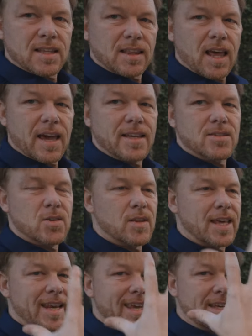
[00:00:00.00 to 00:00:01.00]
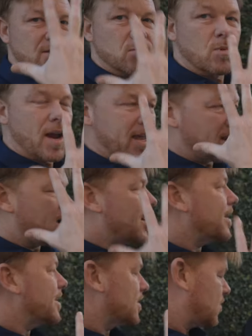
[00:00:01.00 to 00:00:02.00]
the light so that it gets right
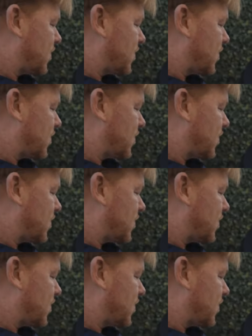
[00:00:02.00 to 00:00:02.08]
on his